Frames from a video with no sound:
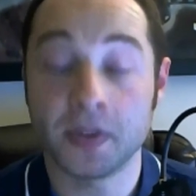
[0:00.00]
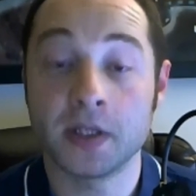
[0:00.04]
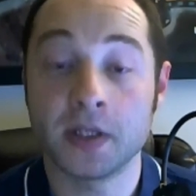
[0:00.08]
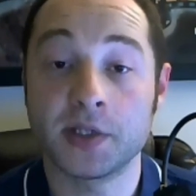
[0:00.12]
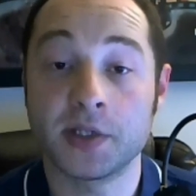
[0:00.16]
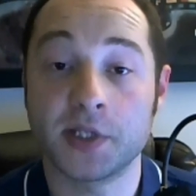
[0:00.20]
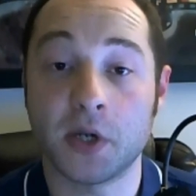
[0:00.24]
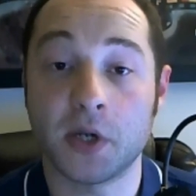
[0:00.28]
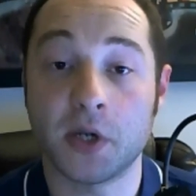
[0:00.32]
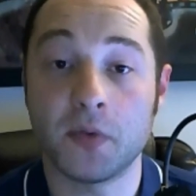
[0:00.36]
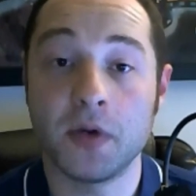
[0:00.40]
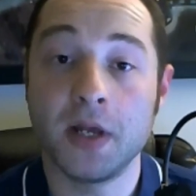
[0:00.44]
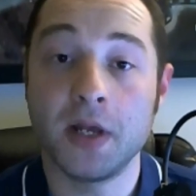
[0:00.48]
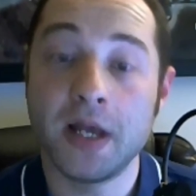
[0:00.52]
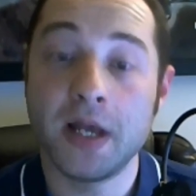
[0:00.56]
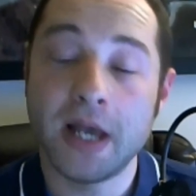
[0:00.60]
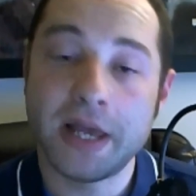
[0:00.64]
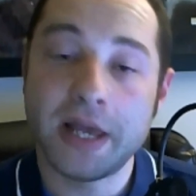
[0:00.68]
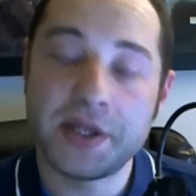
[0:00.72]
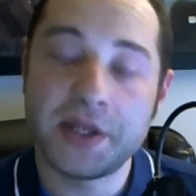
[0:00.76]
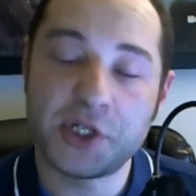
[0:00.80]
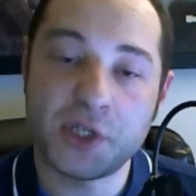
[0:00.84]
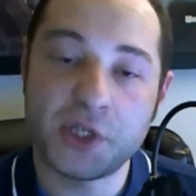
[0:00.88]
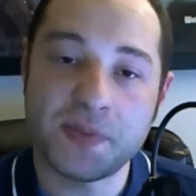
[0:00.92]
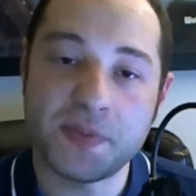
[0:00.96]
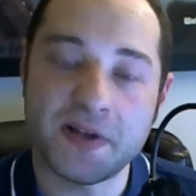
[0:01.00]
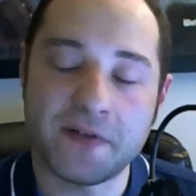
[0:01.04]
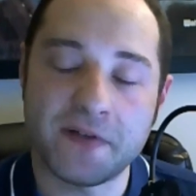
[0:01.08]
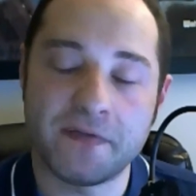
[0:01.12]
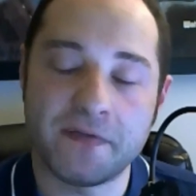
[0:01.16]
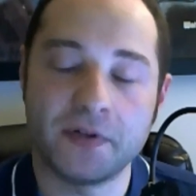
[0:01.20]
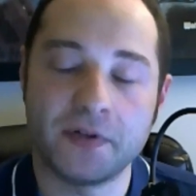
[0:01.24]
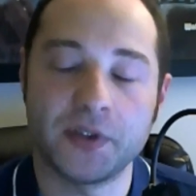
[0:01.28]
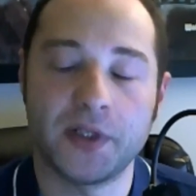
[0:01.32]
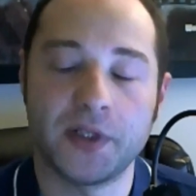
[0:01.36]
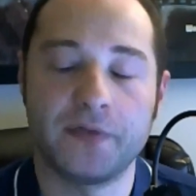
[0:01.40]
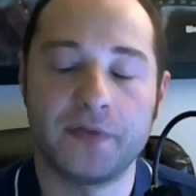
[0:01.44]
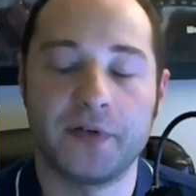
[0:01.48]
So this should be a
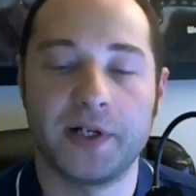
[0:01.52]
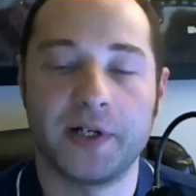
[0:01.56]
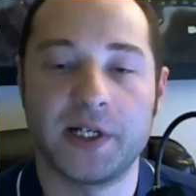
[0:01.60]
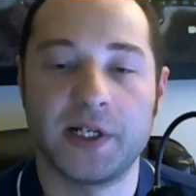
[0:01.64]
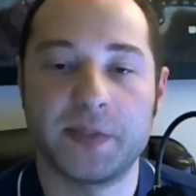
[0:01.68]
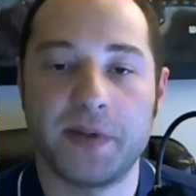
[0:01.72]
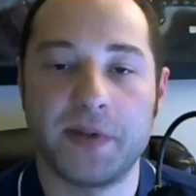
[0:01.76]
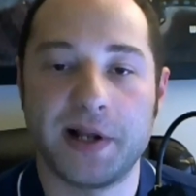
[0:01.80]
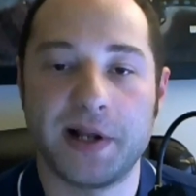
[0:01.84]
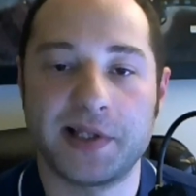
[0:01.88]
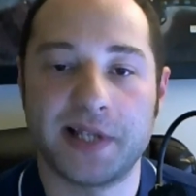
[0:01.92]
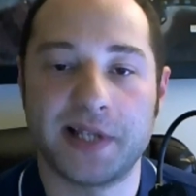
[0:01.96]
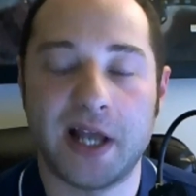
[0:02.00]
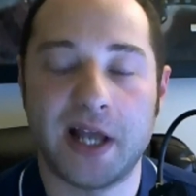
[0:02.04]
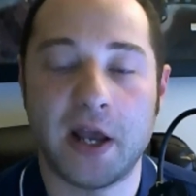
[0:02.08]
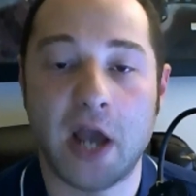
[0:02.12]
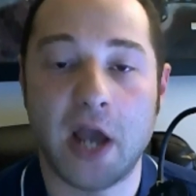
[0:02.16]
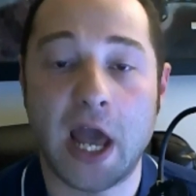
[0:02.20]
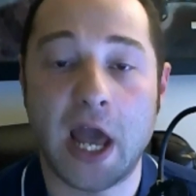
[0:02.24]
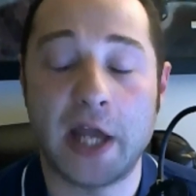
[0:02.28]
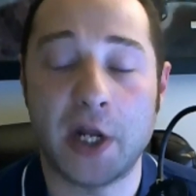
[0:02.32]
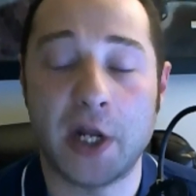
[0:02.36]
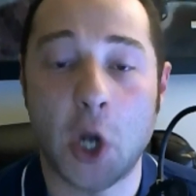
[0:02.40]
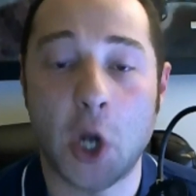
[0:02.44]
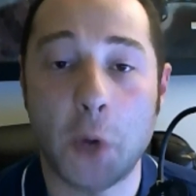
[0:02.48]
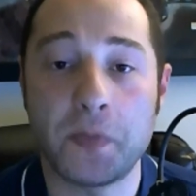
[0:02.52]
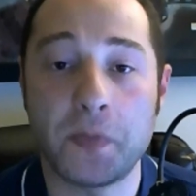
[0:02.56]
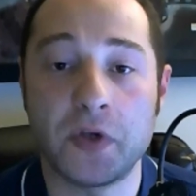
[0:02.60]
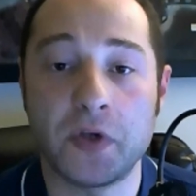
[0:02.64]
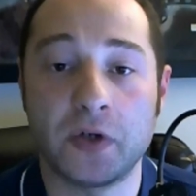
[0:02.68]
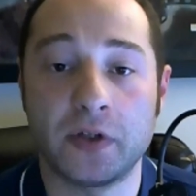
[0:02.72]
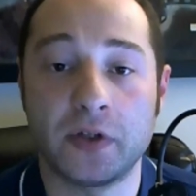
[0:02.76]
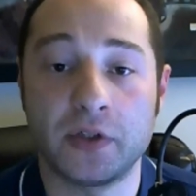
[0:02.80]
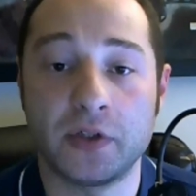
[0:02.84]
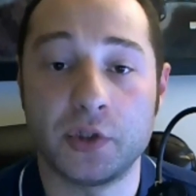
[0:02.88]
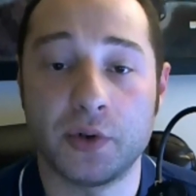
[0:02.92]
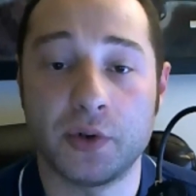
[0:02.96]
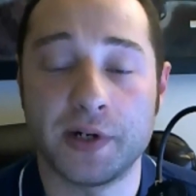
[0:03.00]
really fun experience, and I hope
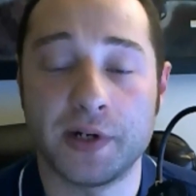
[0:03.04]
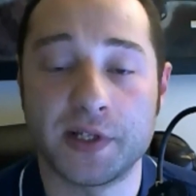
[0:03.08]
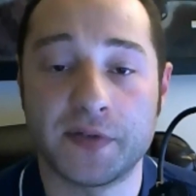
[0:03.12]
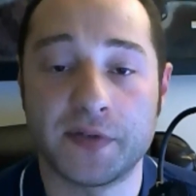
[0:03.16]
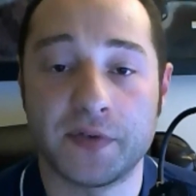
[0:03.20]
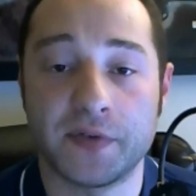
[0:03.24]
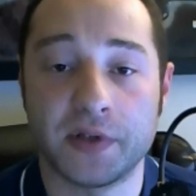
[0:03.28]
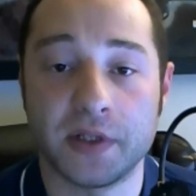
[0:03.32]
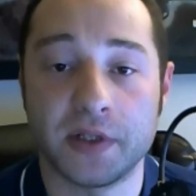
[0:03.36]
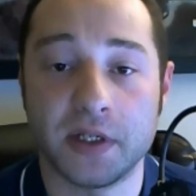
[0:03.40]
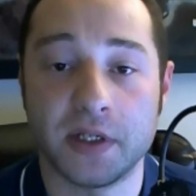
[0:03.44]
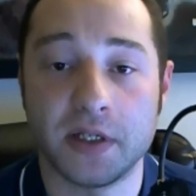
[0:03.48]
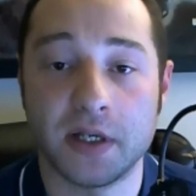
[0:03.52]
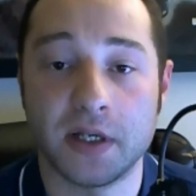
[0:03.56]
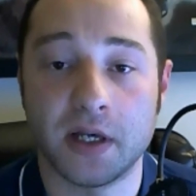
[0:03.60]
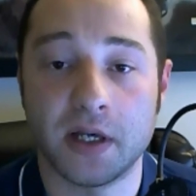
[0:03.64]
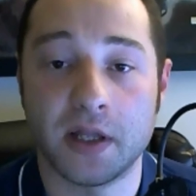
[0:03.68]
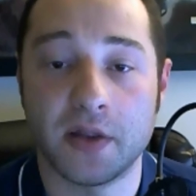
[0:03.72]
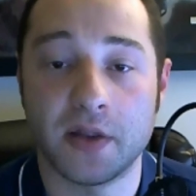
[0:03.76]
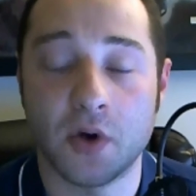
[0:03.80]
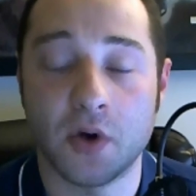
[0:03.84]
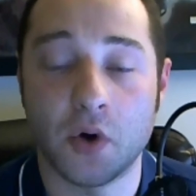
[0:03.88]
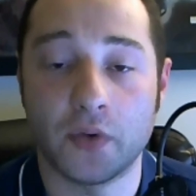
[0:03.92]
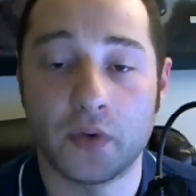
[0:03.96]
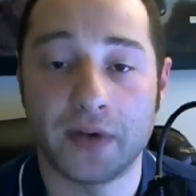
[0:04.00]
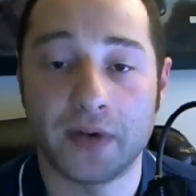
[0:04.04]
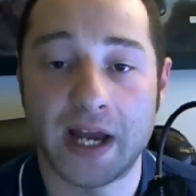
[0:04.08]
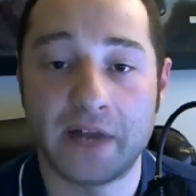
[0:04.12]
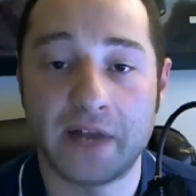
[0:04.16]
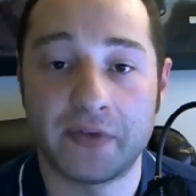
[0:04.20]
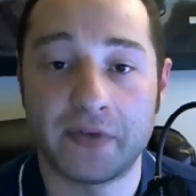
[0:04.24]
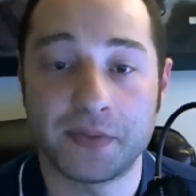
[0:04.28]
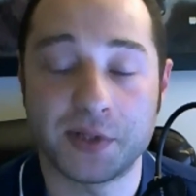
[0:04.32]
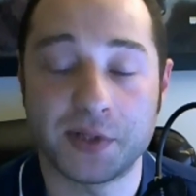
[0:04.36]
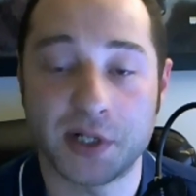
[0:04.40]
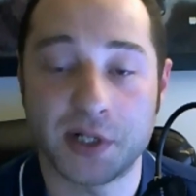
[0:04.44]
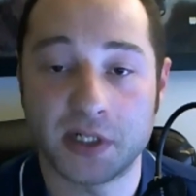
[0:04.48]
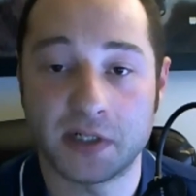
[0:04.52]
you'll join us for the whole ride
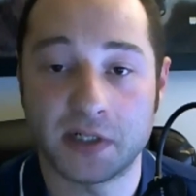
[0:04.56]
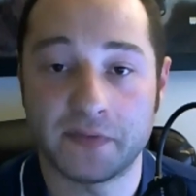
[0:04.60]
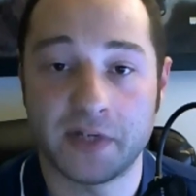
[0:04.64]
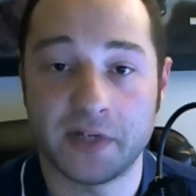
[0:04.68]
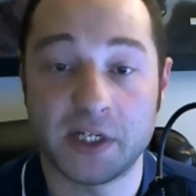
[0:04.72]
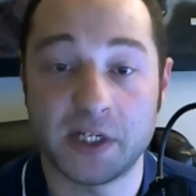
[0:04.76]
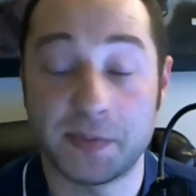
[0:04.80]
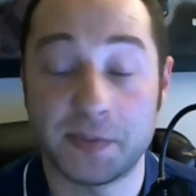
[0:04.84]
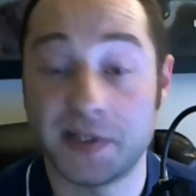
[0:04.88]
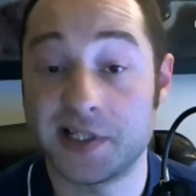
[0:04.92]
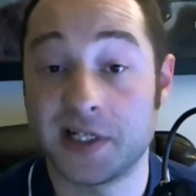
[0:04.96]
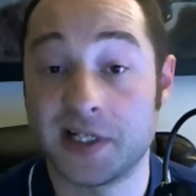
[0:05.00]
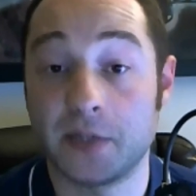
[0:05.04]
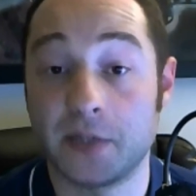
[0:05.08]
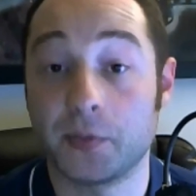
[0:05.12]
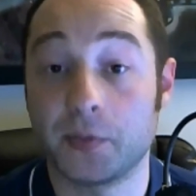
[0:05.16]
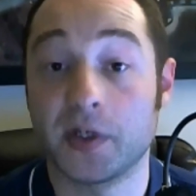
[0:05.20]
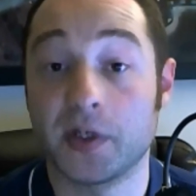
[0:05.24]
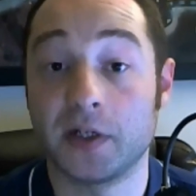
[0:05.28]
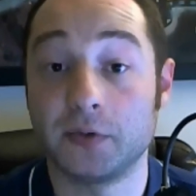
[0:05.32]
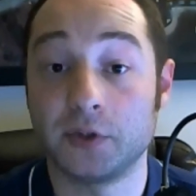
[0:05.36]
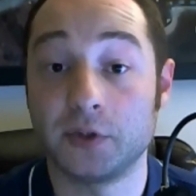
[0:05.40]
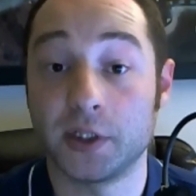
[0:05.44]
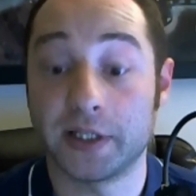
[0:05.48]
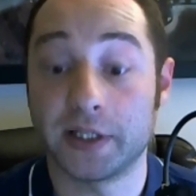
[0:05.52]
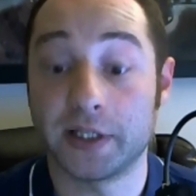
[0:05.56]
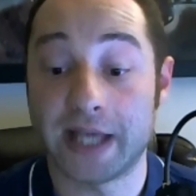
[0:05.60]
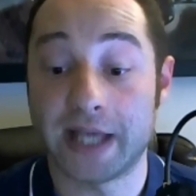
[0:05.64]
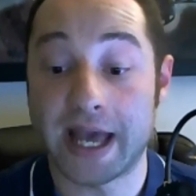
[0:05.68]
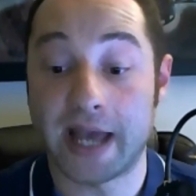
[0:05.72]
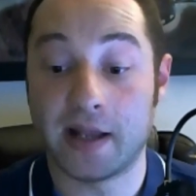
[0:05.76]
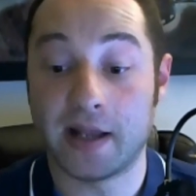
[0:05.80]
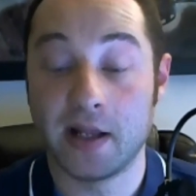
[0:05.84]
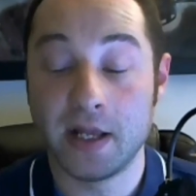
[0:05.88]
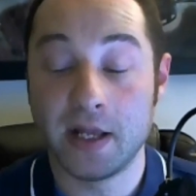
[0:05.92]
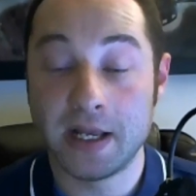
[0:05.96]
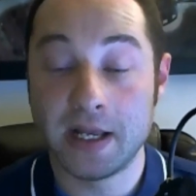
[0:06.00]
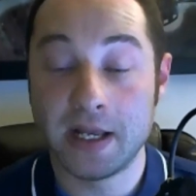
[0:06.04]
from start to finish, because, again, we're going to look
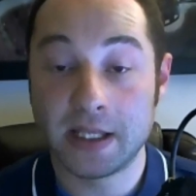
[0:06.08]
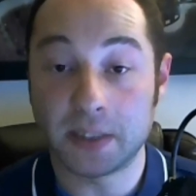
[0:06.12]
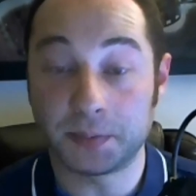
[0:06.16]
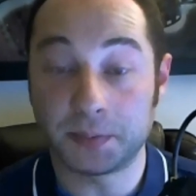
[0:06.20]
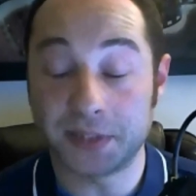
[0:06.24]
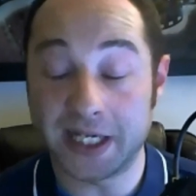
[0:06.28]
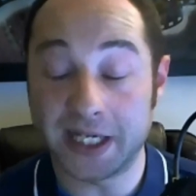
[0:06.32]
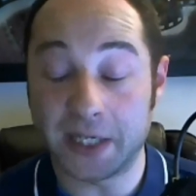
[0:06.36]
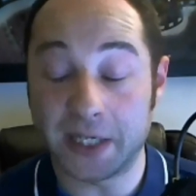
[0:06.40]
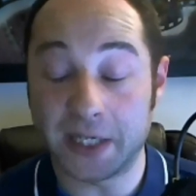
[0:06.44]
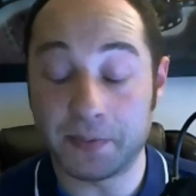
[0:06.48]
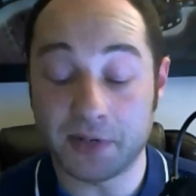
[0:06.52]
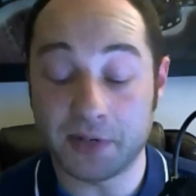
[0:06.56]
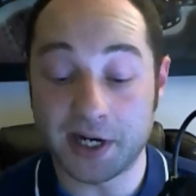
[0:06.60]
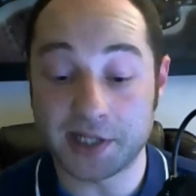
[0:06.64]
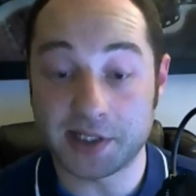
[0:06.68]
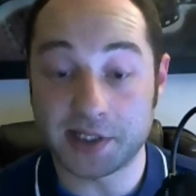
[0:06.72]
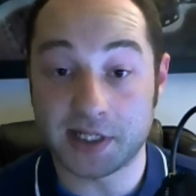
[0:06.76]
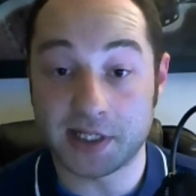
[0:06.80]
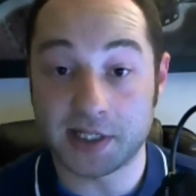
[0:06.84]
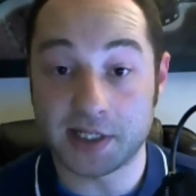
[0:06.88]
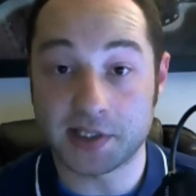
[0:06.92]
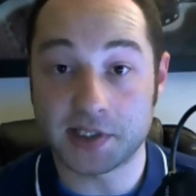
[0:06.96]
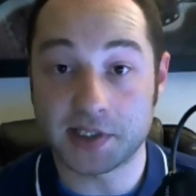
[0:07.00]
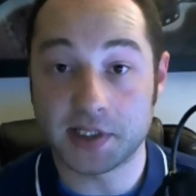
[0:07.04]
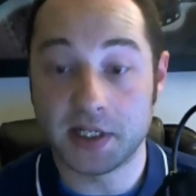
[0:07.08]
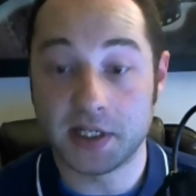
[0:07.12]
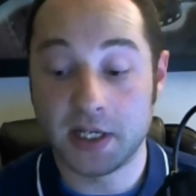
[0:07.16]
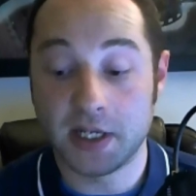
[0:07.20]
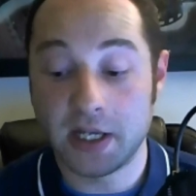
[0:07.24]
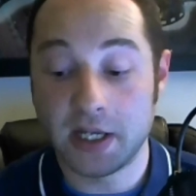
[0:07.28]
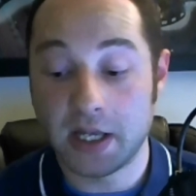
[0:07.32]
at the planning process,